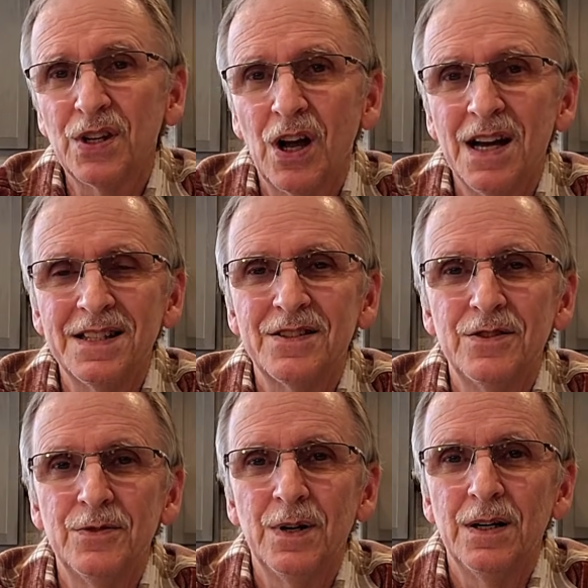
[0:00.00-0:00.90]
and cons
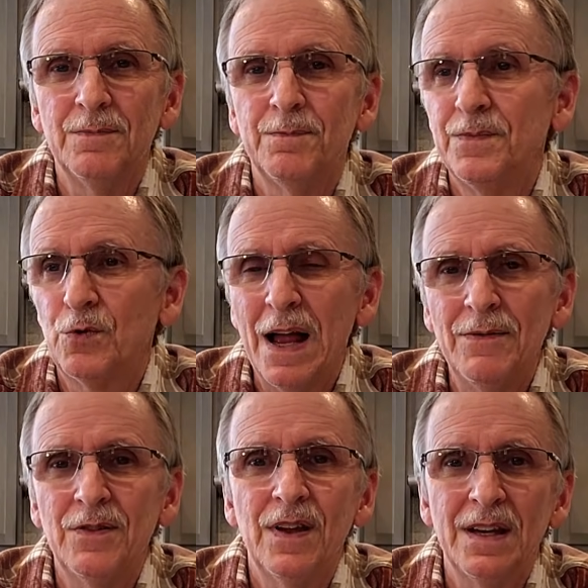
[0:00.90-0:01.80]
to uh,
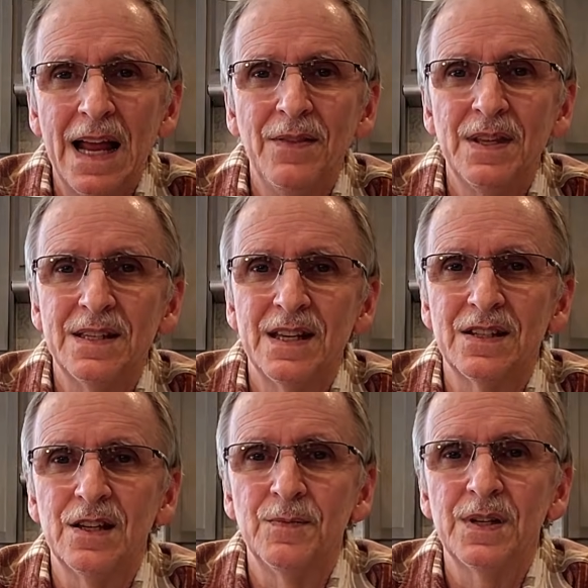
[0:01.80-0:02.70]
gravity fed and these
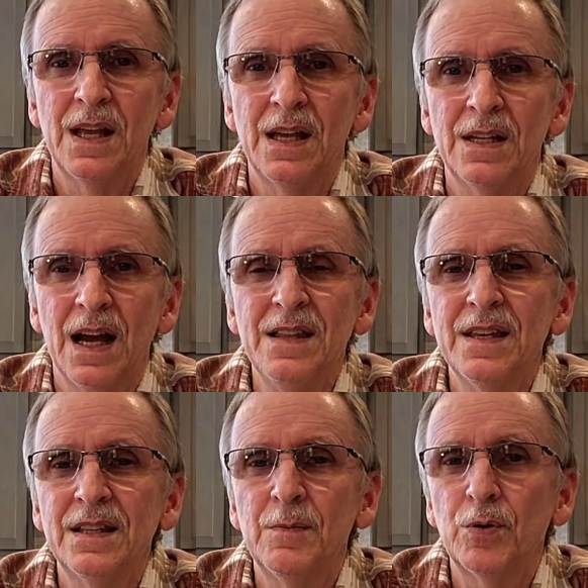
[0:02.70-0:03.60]
systems, and I
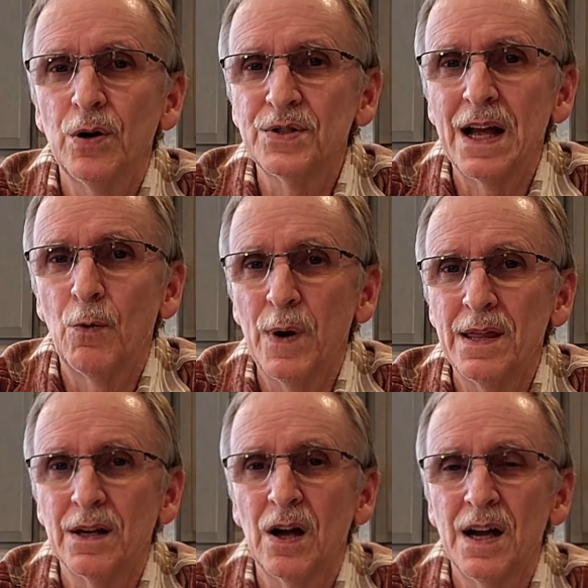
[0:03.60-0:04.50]
think the pros
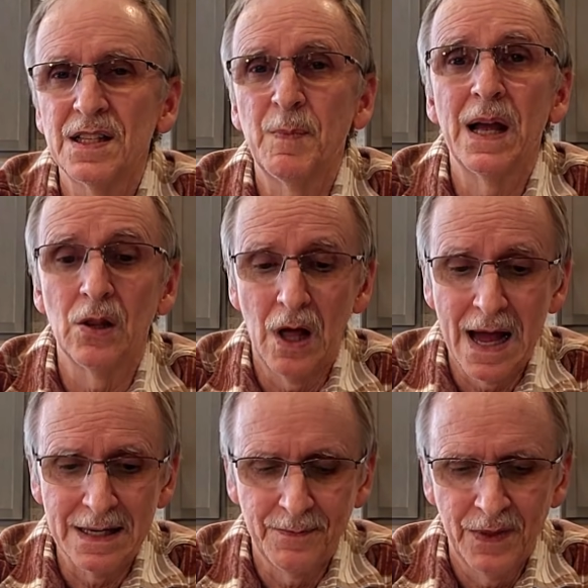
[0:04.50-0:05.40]
outweigh the cons by a
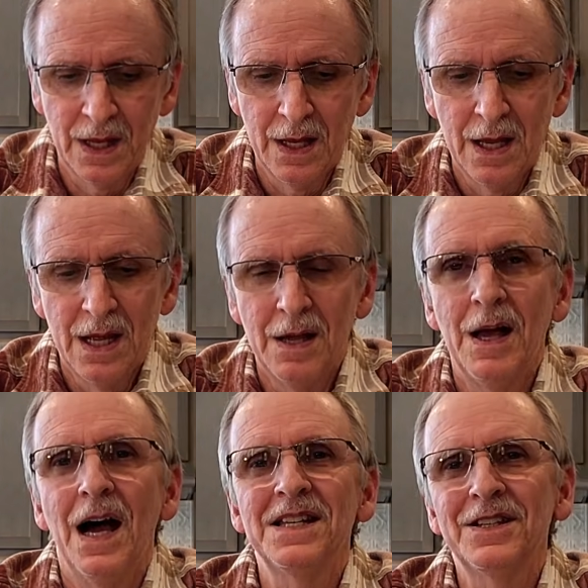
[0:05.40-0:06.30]
lot.
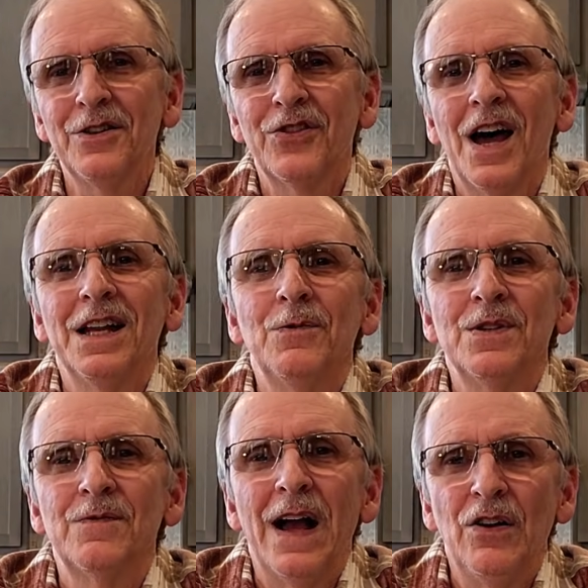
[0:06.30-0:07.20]
I still thought it
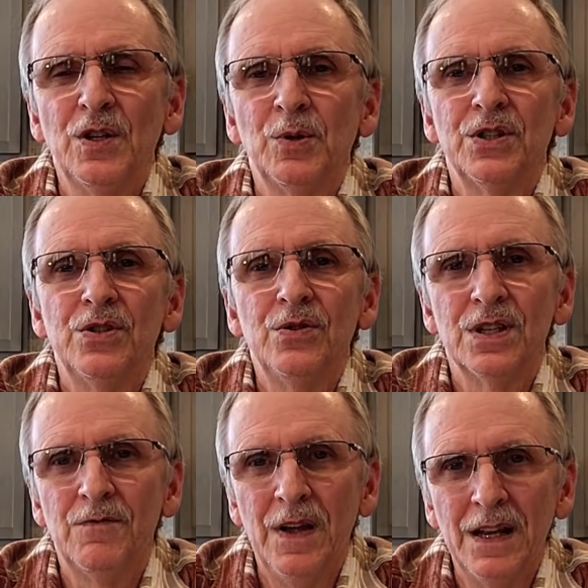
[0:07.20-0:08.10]
was valuable to do
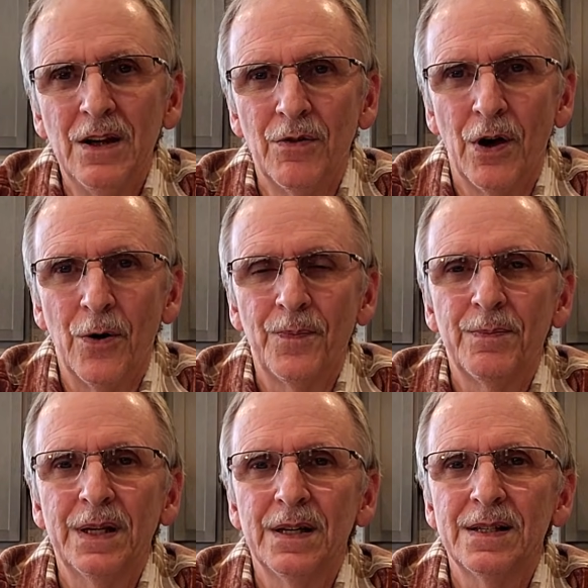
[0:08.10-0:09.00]
this video though,
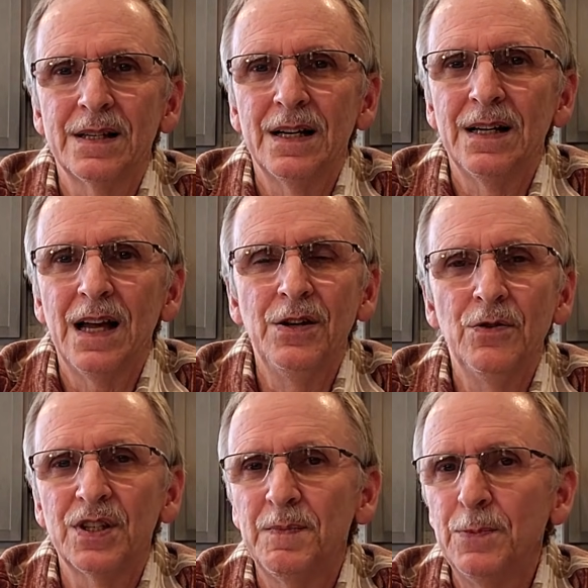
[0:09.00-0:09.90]
because I, I
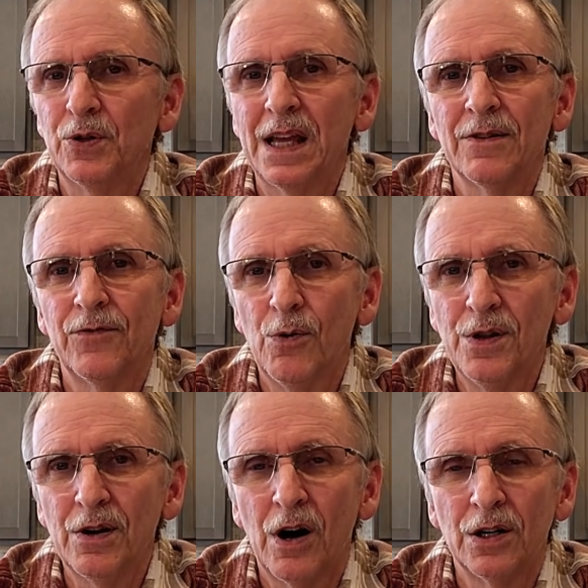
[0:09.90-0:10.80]
know some people can't
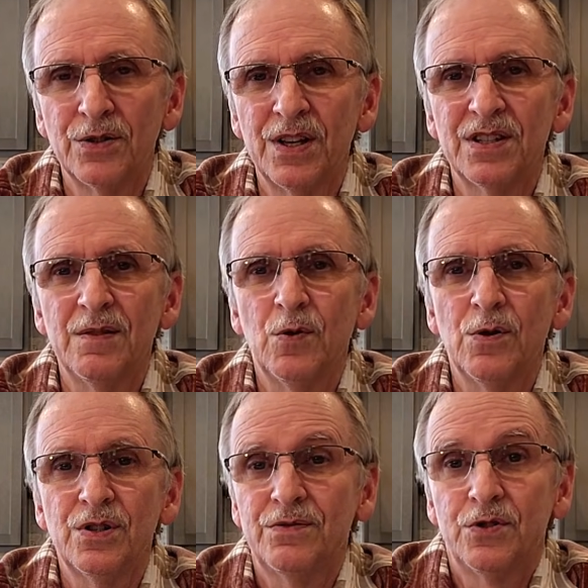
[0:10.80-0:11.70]
afford the RO system
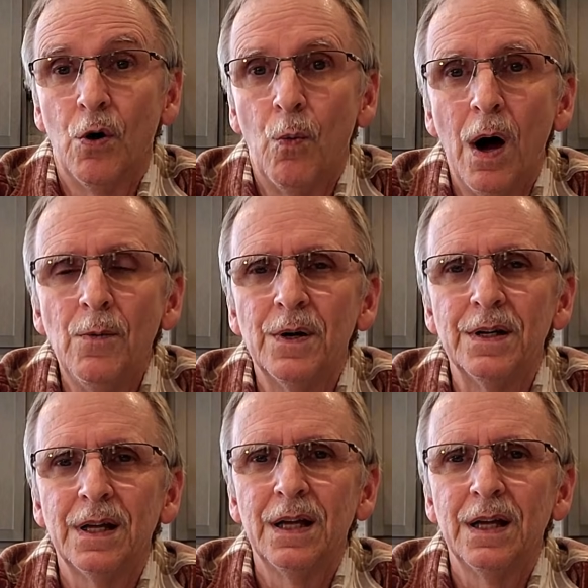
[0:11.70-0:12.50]
or don't want one.